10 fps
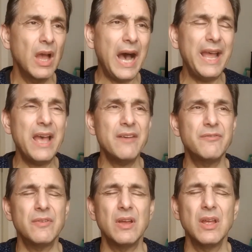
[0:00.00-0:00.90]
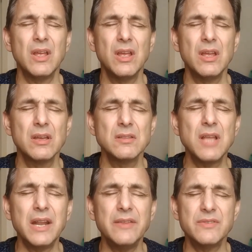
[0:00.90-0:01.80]
I have
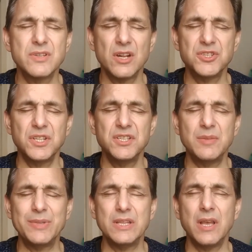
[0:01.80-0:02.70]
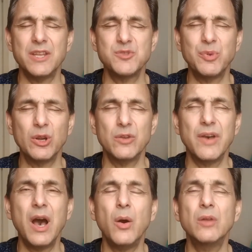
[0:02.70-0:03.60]
not even touched the tip of the iceberg of
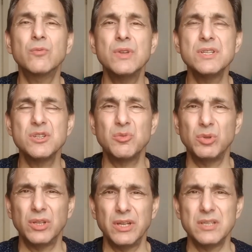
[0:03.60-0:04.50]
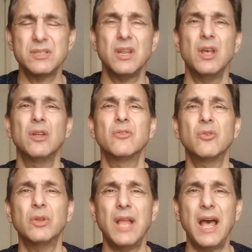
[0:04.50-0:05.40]
how unreasonable it is
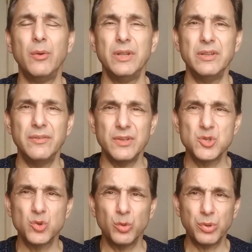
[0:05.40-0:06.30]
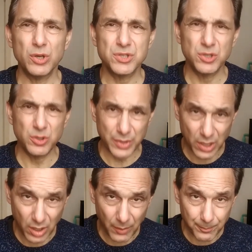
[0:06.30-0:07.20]
to allow an individual person to
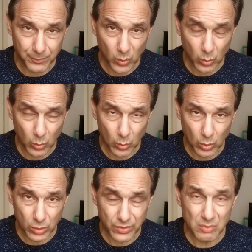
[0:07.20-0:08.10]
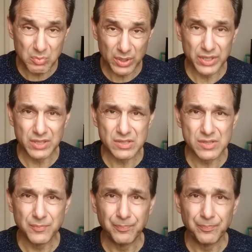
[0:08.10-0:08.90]
become worth billions,